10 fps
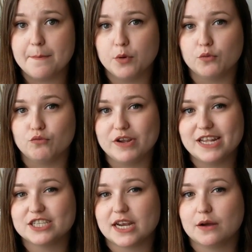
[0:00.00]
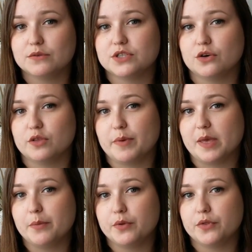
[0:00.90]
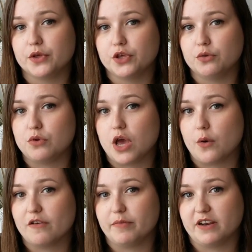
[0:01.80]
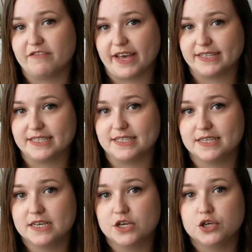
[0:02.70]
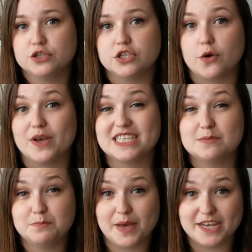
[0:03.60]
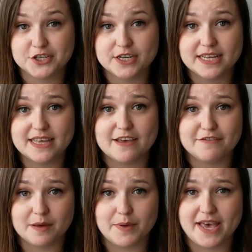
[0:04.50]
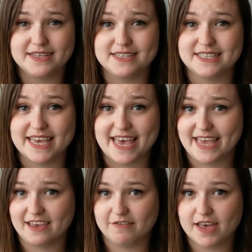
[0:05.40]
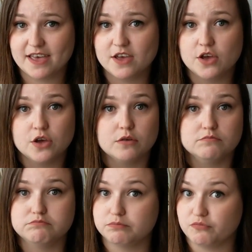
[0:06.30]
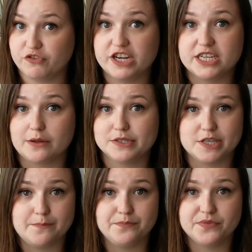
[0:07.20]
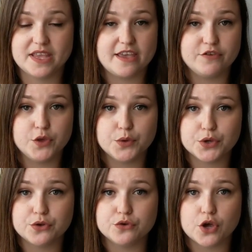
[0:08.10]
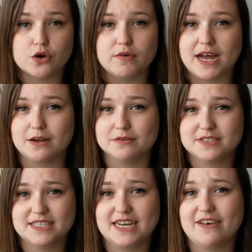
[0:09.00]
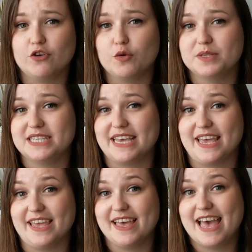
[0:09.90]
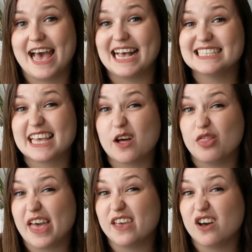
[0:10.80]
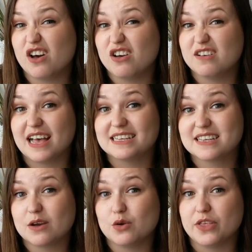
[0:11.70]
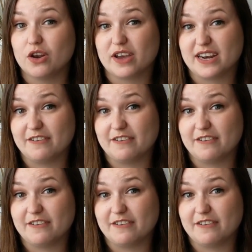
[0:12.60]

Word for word: but reach out to other people that you know have been affected. So especially if that person is a caregiver, reach out to them. If you can go around, sit and have a cup of tea, ask how they are, ask how who they're looking